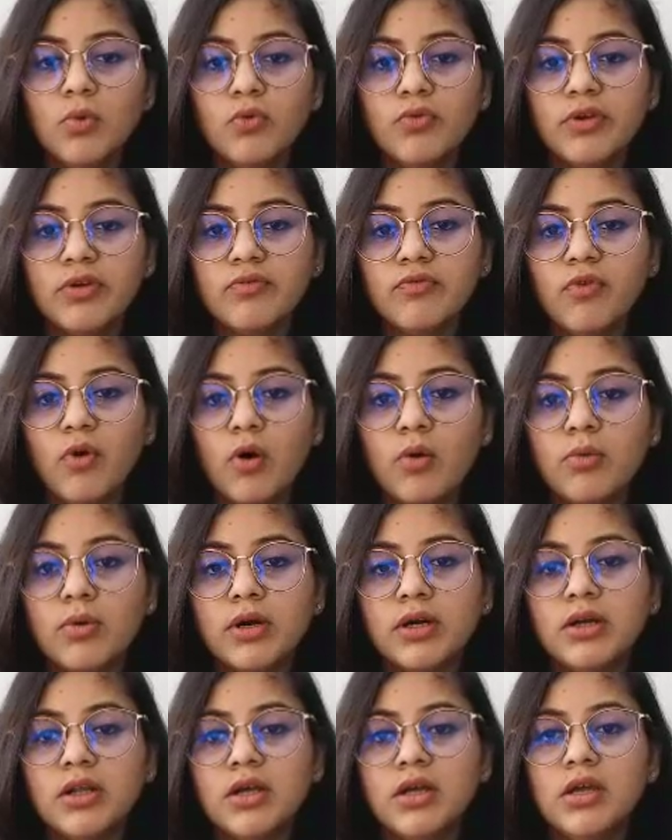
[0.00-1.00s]
Moving
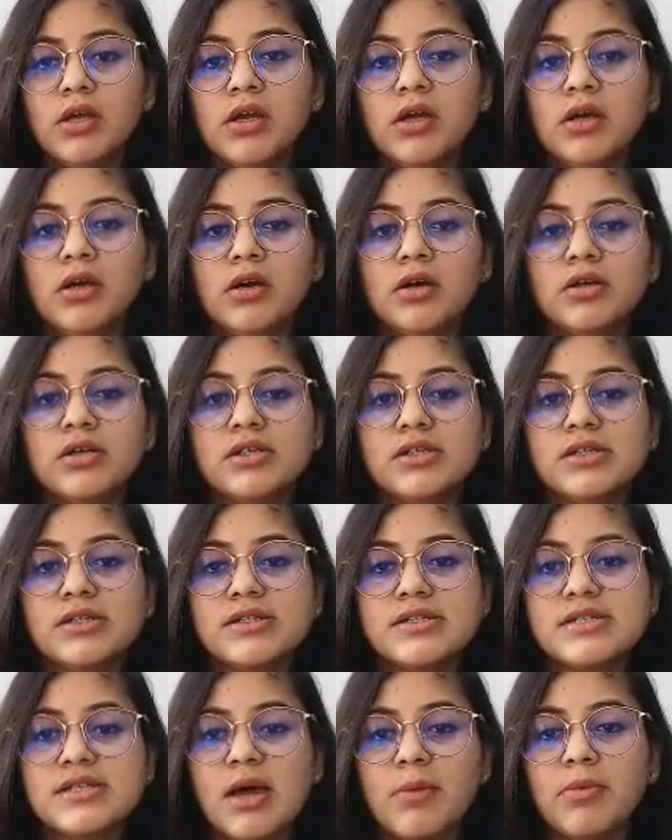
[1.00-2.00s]
forward,
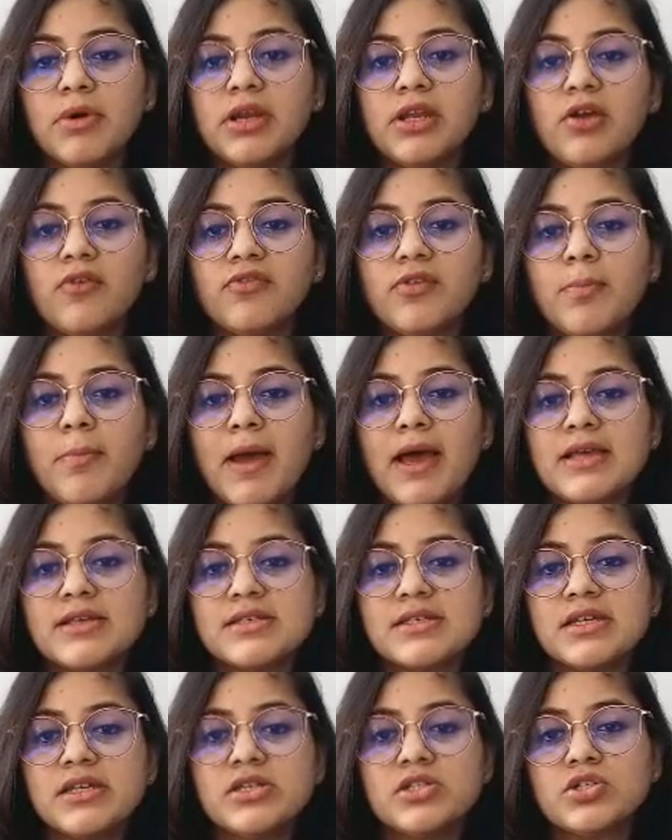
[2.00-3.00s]
summary of the
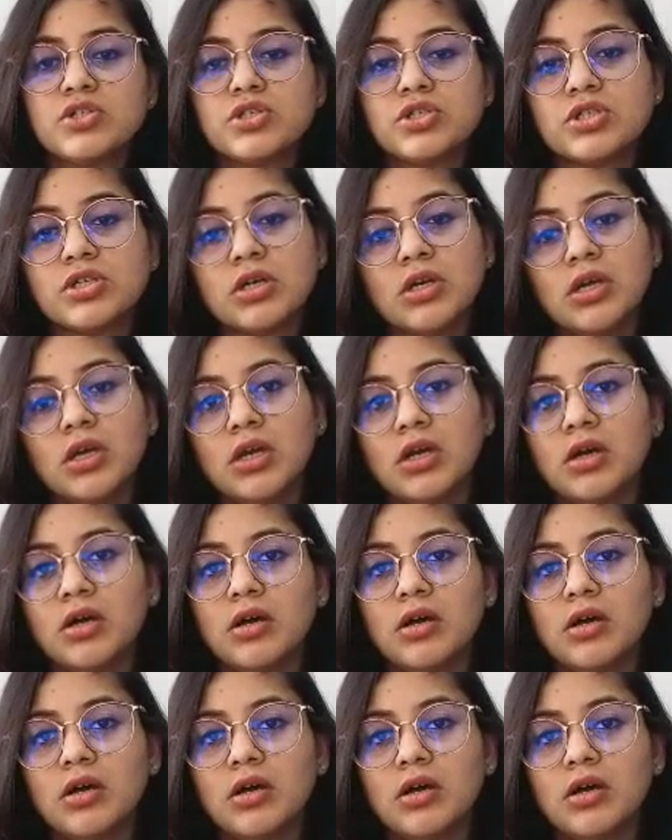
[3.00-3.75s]
passage,